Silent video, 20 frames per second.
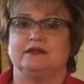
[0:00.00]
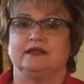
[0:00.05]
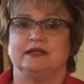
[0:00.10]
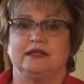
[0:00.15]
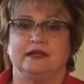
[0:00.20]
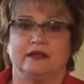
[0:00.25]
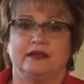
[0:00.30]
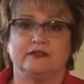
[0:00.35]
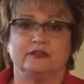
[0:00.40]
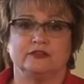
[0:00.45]

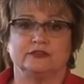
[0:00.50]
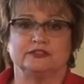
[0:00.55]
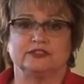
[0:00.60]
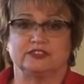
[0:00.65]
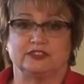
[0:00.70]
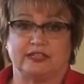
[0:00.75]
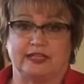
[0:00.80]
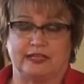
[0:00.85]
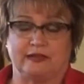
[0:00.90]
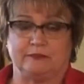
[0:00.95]
The other
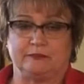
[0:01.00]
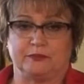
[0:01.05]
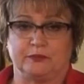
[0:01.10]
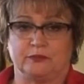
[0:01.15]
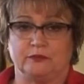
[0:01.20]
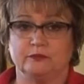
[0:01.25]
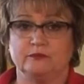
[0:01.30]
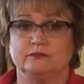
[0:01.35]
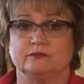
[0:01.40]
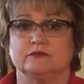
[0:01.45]

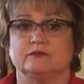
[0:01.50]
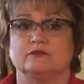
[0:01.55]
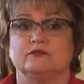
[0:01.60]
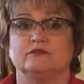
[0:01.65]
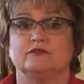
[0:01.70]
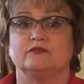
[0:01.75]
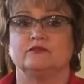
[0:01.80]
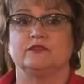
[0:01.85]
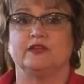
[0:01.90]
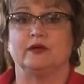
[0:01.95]
staple
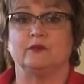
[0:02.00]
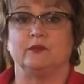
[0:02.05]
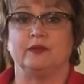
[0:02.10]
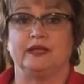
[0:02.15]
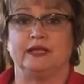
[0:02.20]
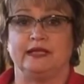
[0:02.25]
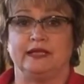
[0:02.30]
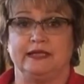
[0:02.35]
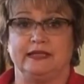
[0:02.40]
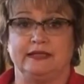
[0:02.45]
that
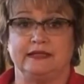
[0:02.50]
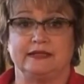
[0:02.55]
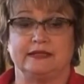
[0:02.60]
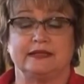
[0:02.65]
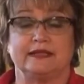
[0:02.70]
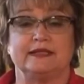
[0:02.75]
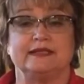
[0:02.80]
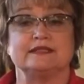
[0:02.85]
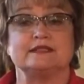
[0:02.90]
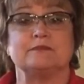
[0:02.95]
we eat
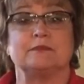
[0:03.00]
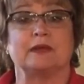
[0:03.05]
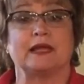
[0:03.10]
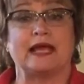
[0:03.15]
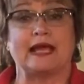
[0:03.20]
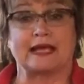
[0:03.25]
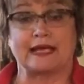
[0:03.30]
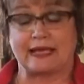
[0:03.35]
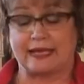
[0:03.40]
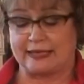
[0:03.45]
is
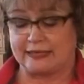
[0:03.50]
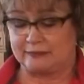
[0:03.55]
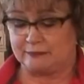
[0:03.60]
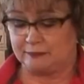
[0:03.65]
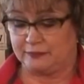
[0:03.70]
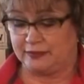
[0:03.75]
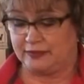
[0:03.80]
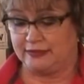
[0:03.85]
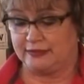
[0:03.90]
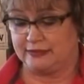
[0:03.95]

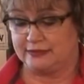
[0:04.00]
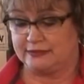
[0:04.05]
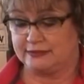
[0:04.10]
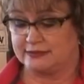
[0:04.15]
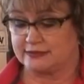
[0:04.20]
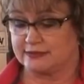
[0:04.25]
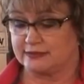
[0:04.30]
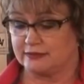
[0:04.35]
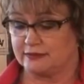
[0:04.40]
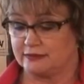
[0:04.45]
black-eyed
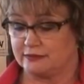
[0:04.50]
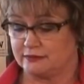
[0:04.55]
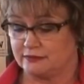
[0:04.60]
peas.